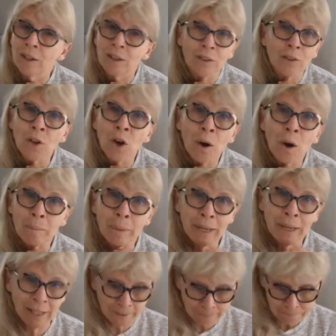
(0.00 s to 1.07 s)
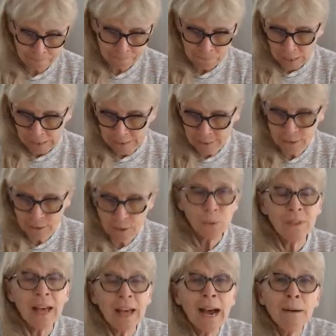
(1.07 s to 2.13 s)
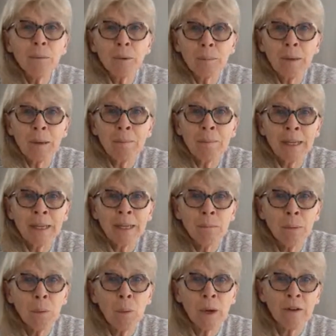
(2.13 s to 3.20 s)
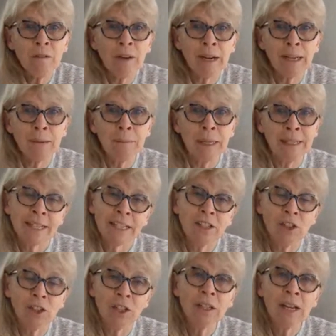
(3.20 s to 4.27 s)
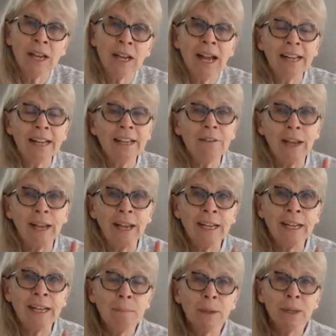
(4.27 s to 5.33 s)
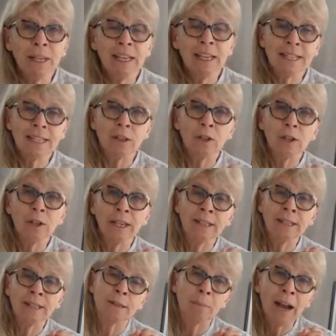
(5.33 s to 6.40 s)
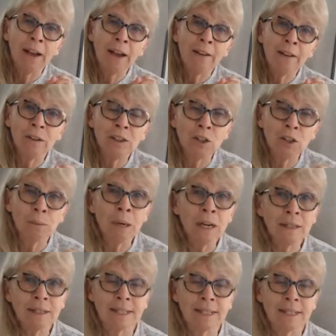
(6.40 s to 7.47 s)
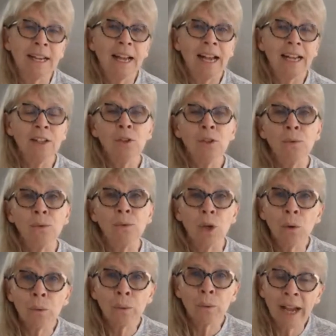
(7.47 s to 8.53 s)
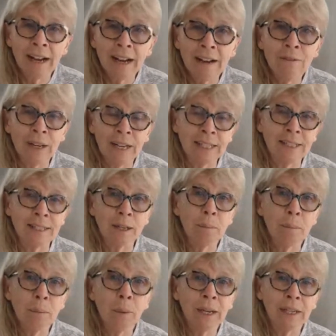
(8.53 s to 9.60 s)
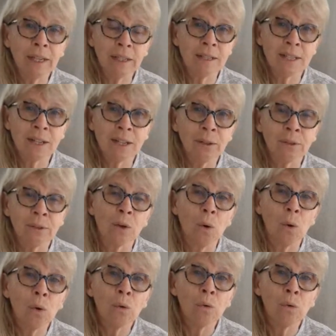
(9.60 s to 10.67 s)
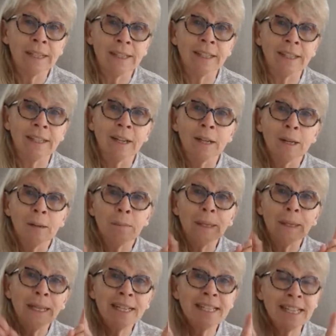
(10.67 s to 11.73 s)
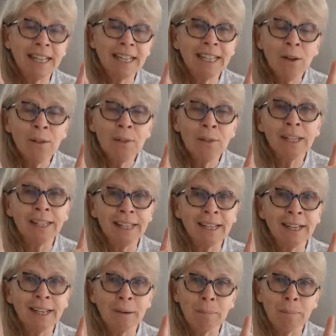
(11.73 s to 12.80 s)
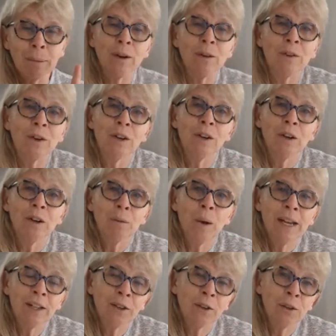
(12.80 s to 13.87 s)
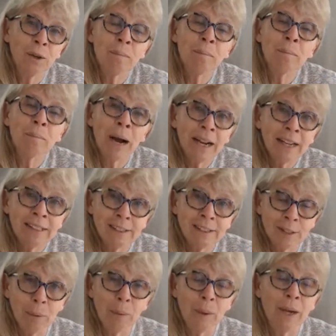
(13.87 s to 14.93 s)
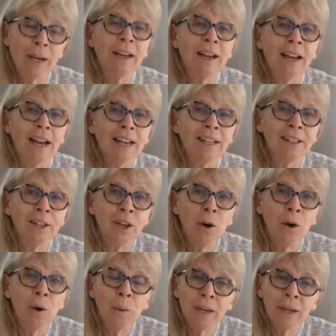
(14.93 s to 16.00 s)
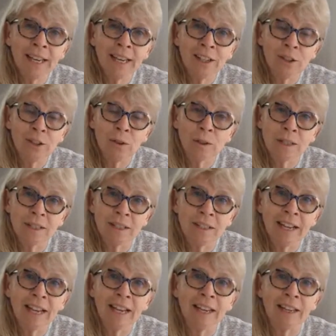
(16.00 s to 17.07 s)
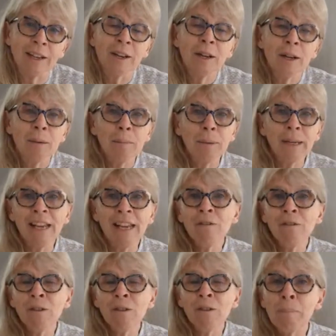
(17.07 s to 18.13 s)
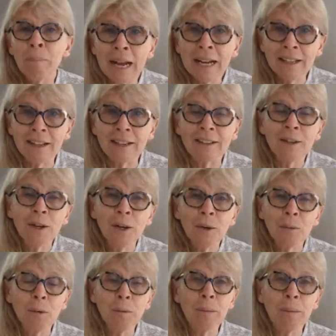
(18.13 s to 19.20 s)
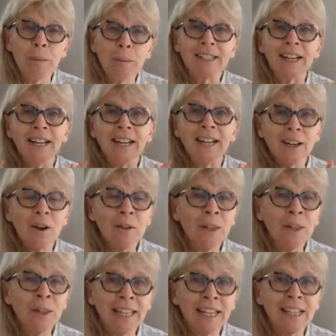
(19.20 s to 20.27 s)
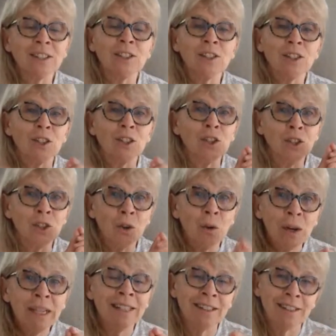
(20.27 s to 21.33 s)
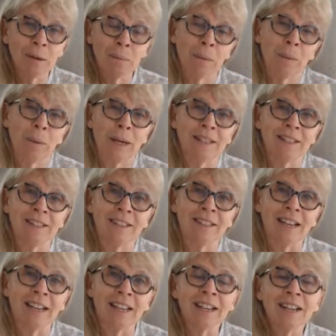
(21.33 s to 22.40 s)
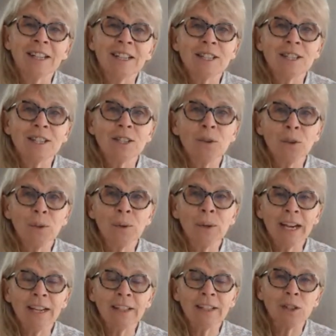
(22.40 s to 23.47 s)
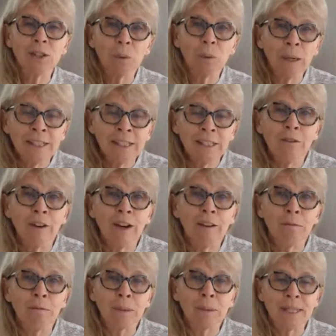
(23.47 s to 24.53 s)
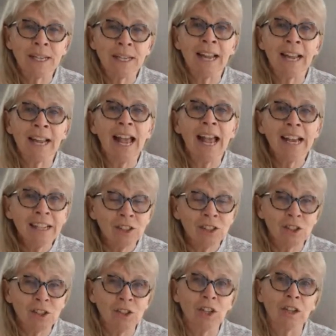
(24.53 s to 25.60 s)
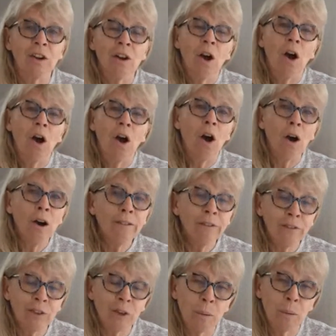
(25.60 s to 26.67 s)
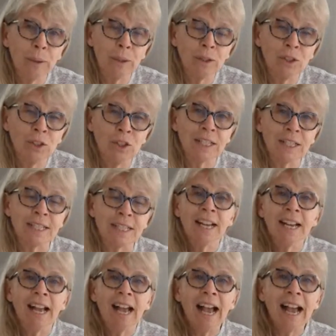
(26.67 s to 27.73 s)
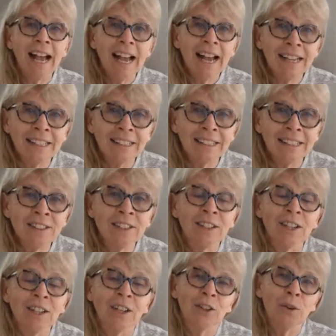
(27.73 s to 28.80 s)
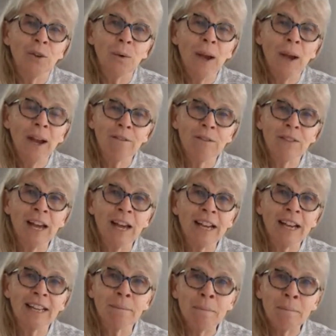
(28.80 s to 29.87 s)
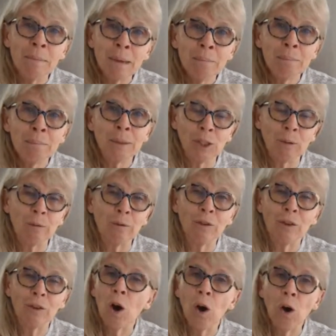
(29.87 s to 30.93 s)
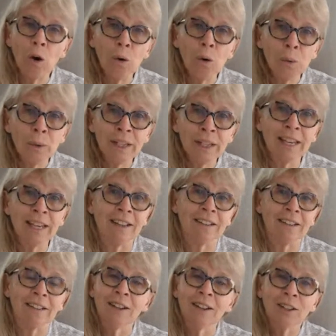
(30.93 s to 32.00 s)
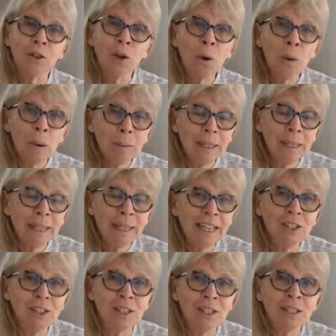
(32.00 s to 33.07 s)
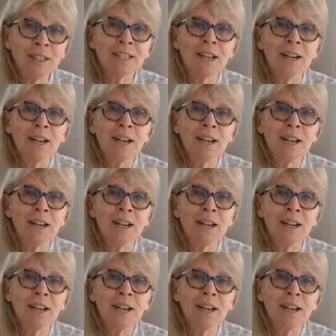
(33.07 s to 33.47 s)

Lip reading: Not many. So that would be my number one recommendation. And if anybody is looking to buy fridge smarts and you don't have a Tupperware consultant already, please click on the link above where you can buy Tupperware and go and get yours today. But even better would be to click on the link to join Tupperware today, so you get 25% extra off your purchase, and you have that membership for a whole year. No obligations.